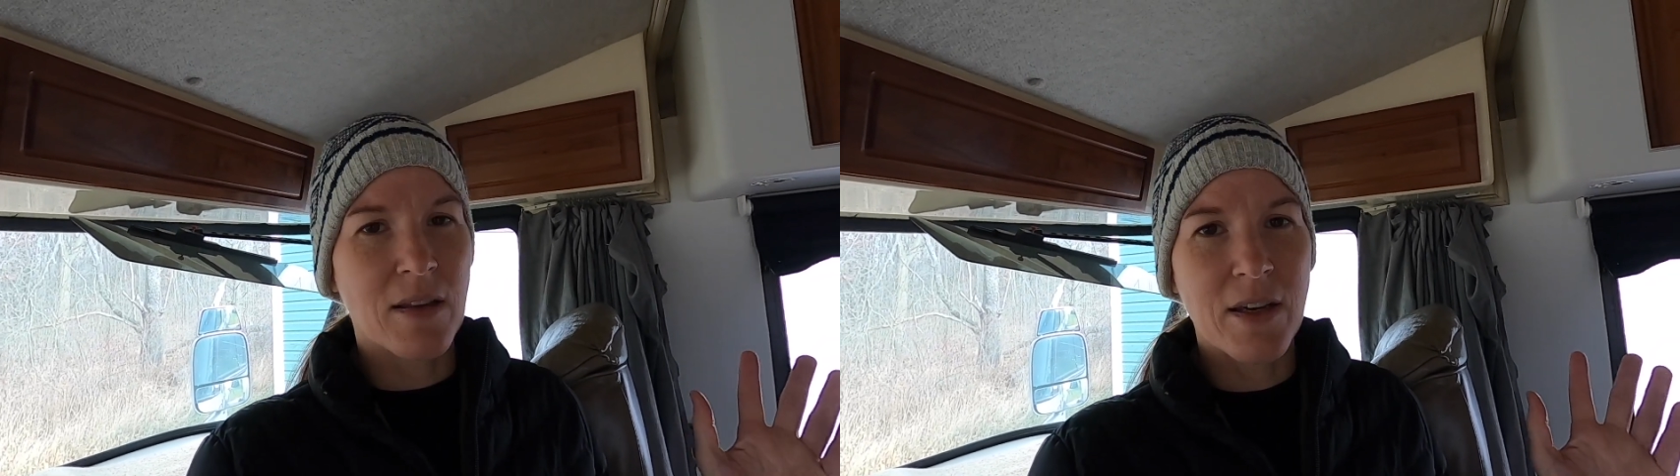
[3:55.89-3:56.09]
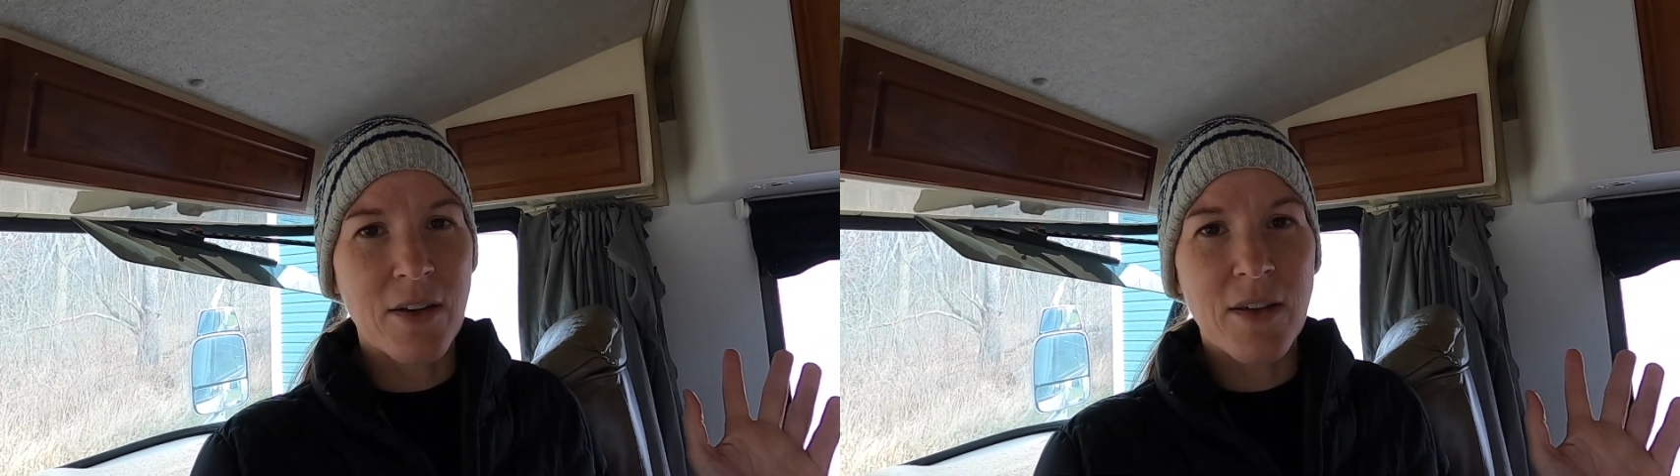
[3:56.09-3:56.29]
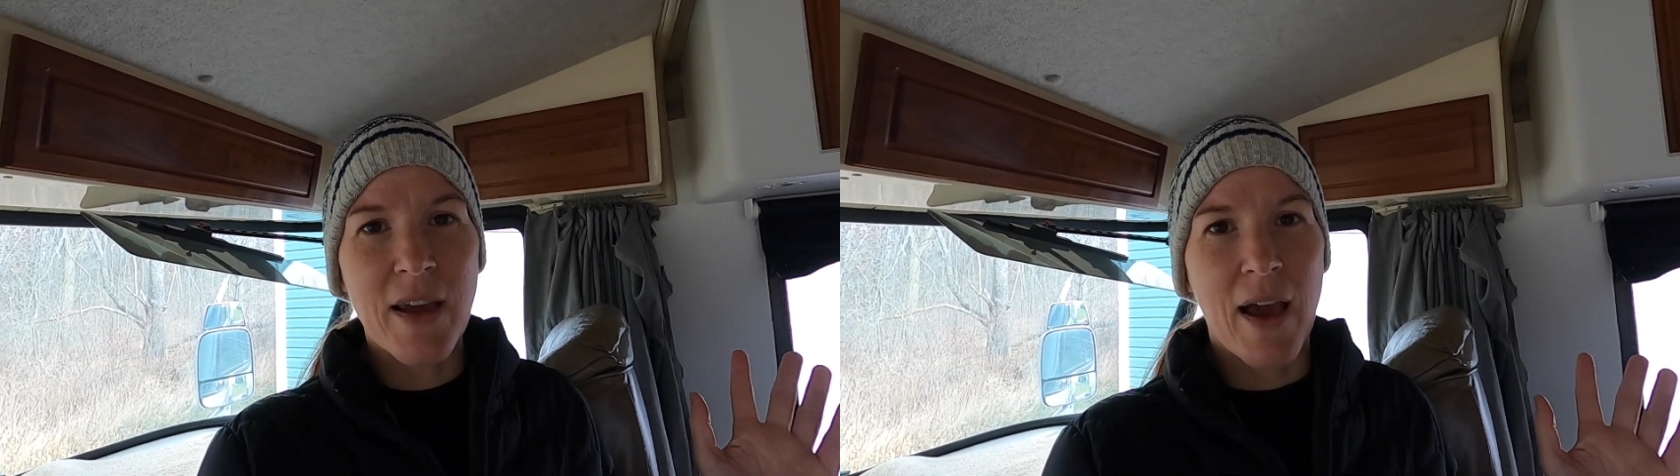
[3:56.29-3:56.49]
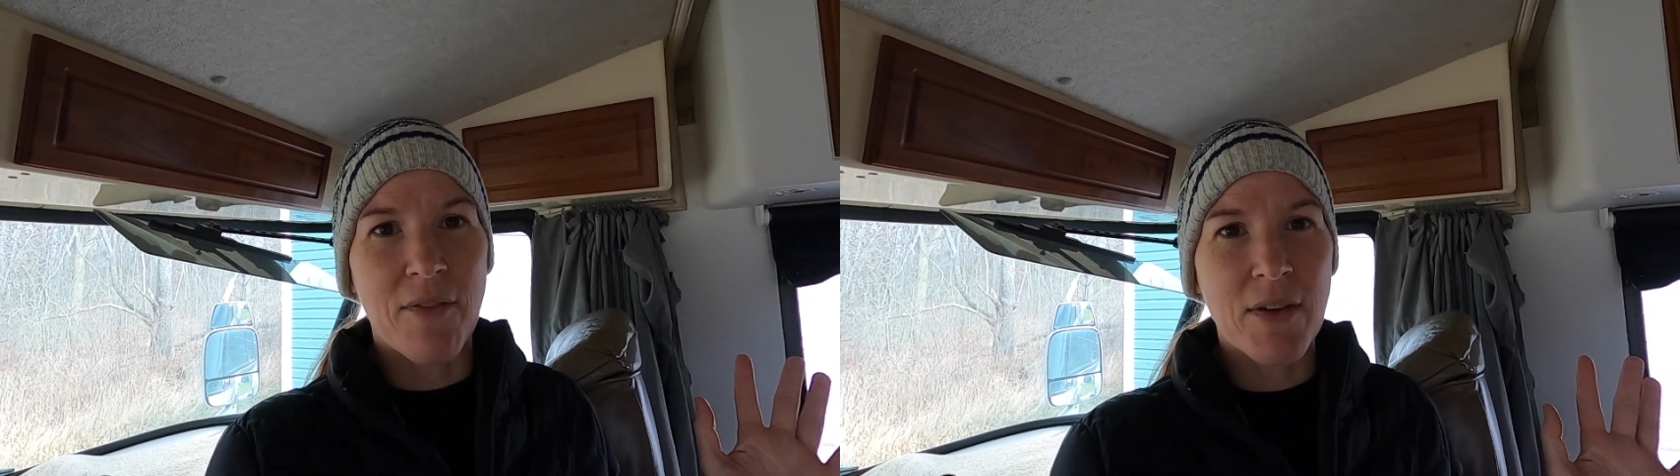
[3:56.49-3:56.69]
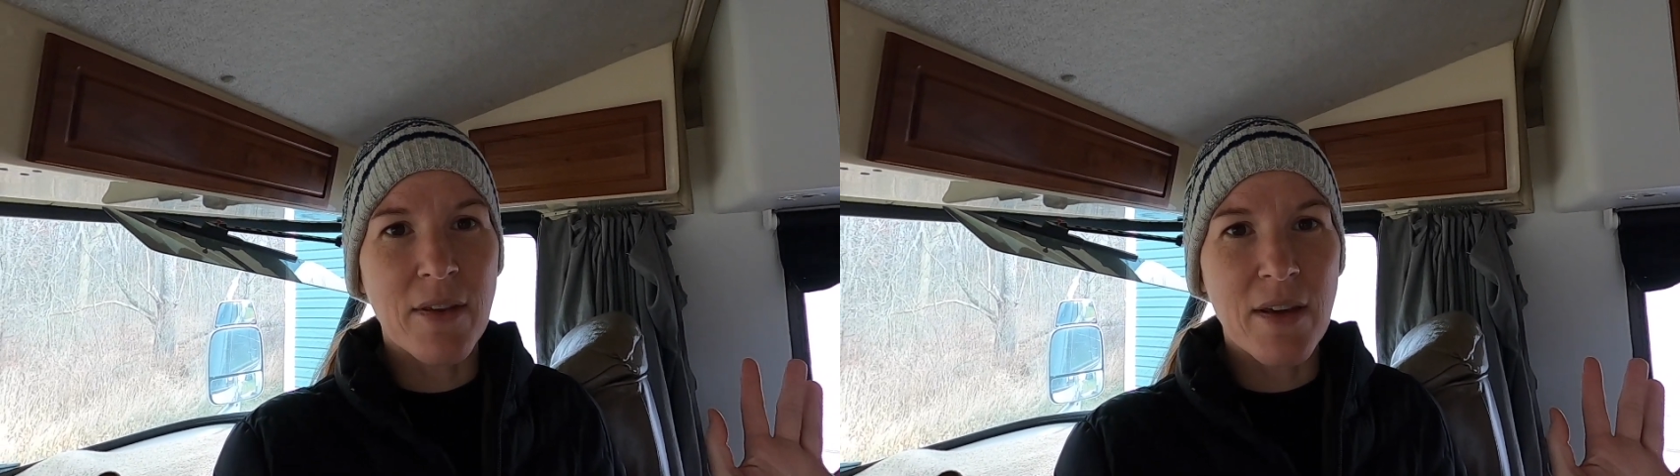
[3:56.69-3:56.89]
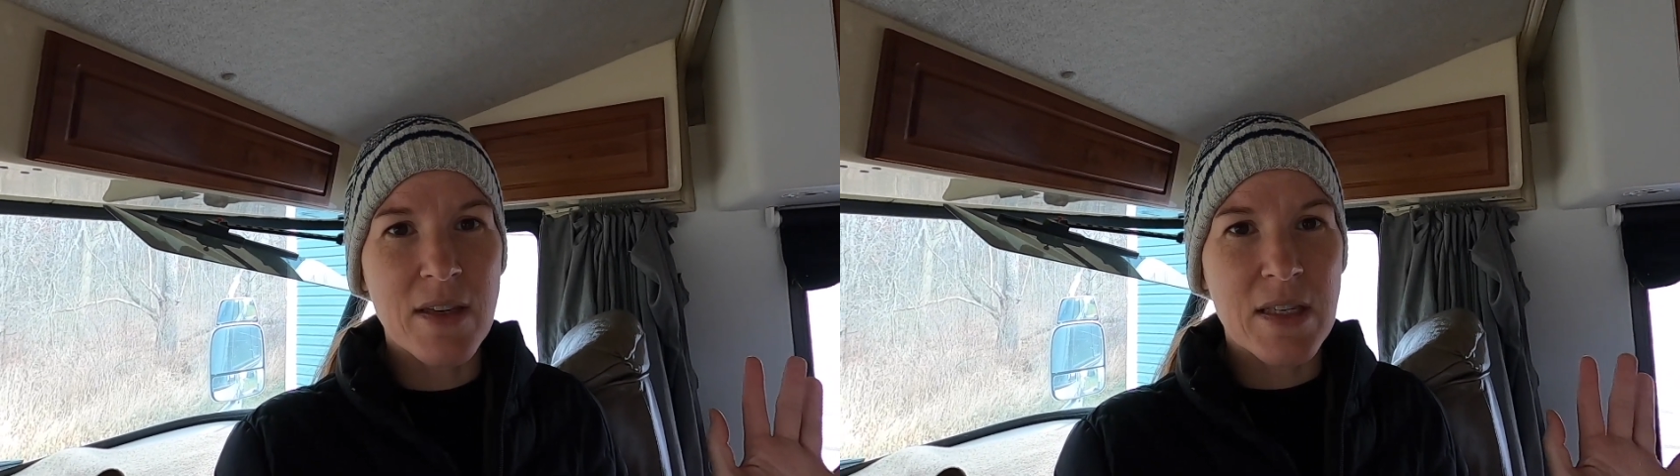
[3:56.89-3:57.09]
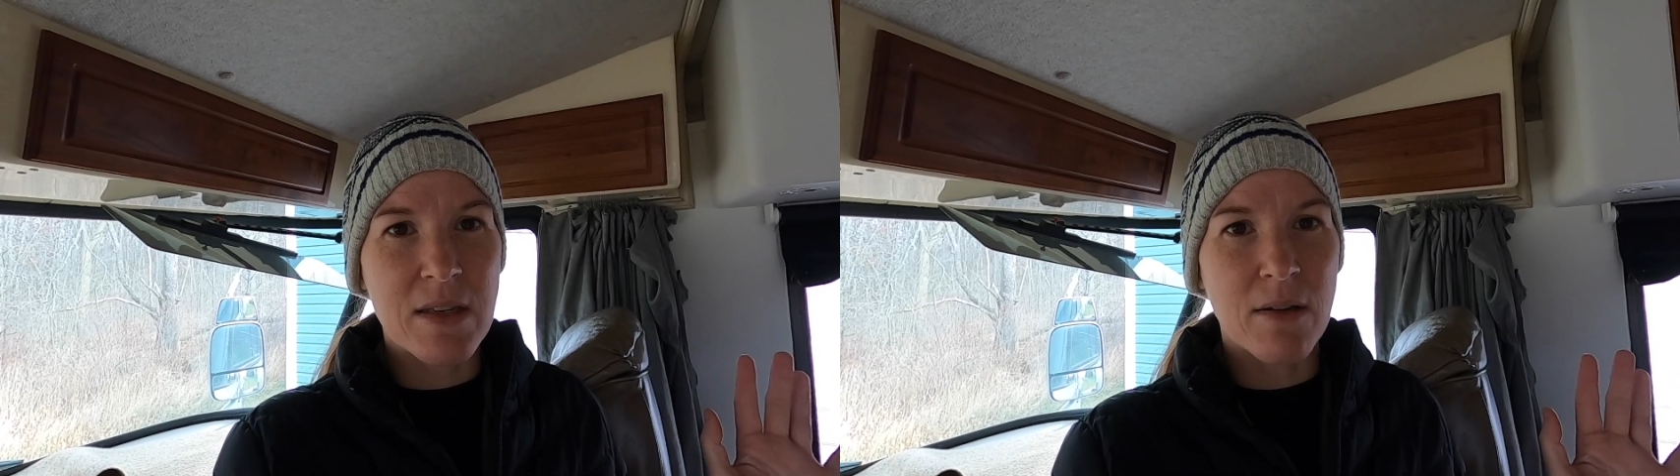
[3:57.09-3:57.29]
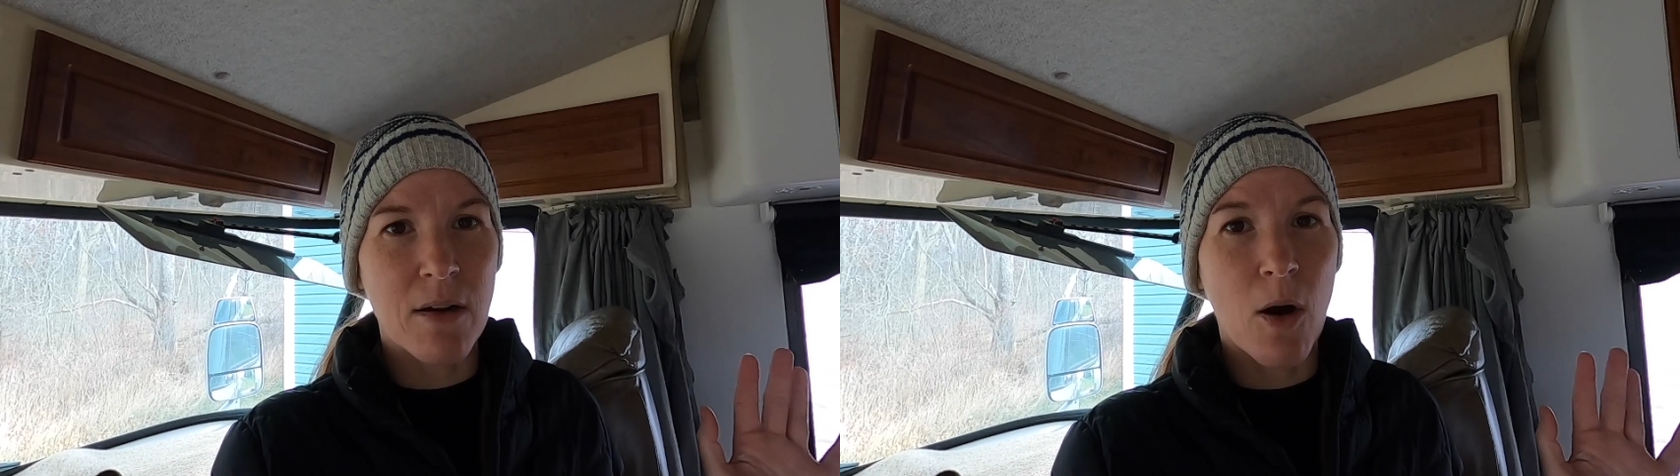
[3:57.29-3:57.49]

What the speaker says: literally everything is